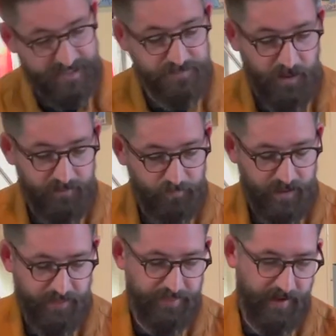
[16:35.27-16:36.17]
That's why
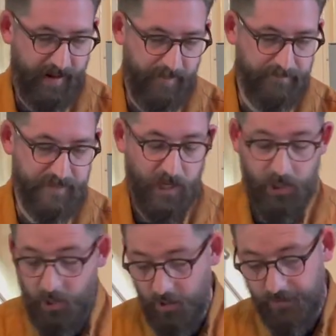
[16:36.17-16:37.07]
with a
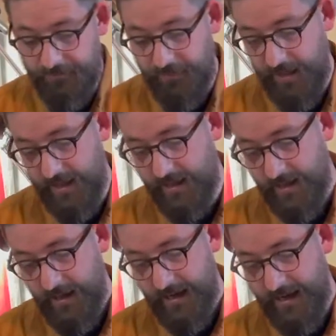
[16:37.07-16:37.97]
lot of the
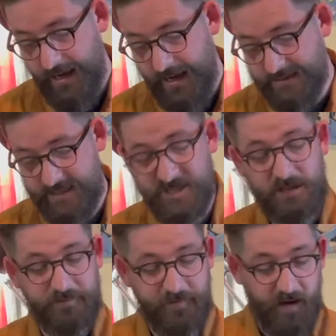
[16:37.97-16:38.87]

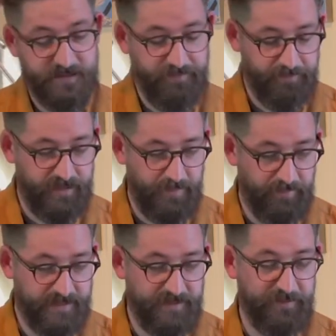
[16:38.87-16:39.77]
digital files for 3D
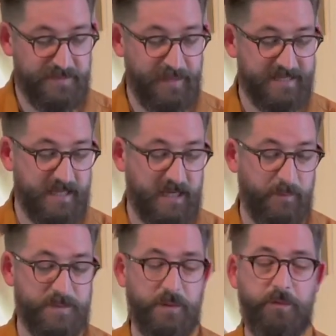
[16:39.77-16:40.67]
printing for this blaster
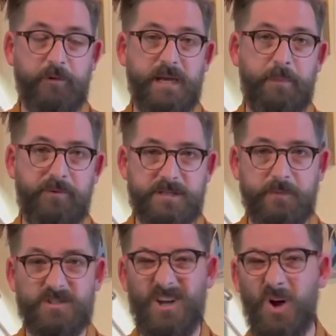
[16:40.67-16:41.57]
comes with a 3D
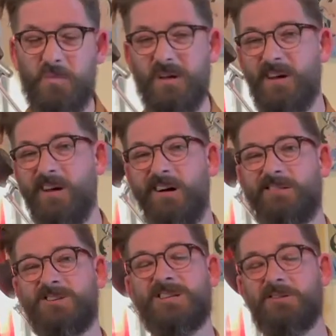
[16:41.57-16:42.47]
printable scope.
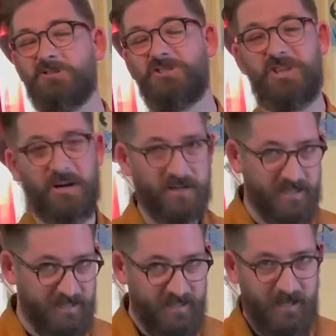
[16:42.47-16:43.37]
Just looks
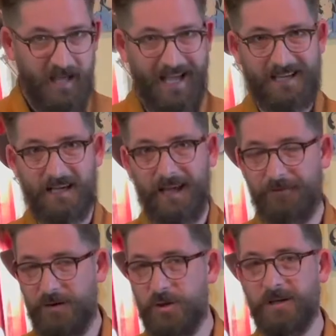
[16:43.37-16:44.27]
junk. Like
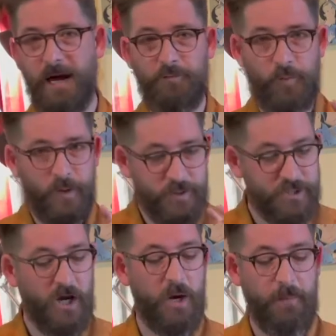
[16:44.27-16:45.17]
if you could get a real
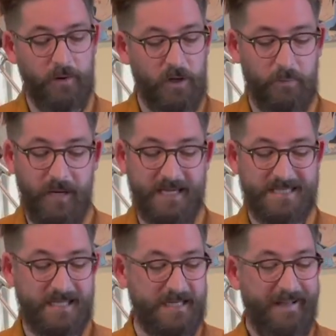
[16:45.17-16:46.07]
scope on your
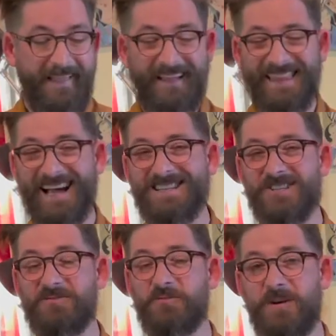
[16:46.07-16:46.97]
blaster, that
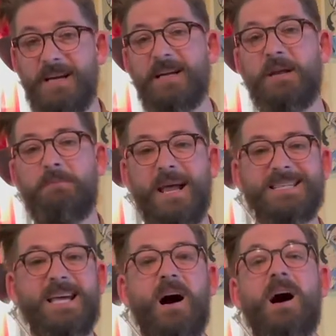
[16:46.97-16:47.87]
just really
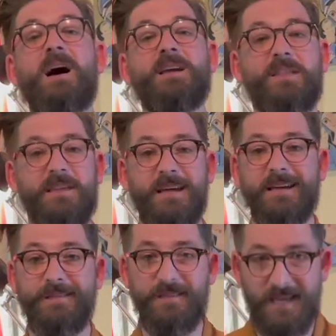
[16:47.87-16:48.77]
makes the eye
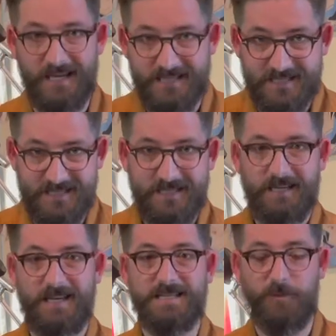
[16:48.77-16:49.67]
think this
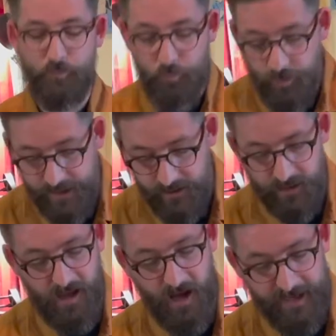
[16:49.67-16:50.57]
is a
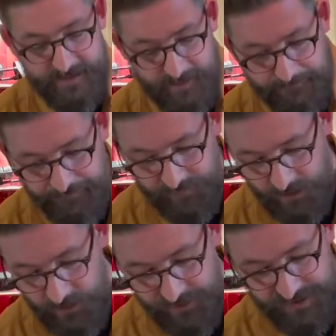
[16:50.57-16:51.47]
real item.
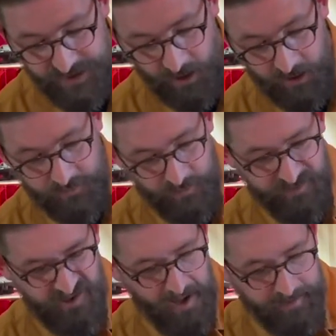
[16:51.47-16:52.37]
So
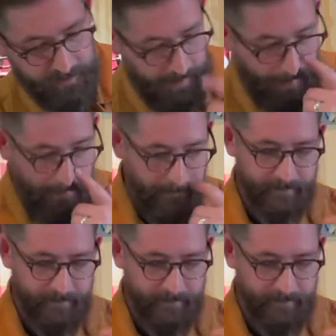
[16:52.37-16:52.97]
there you go.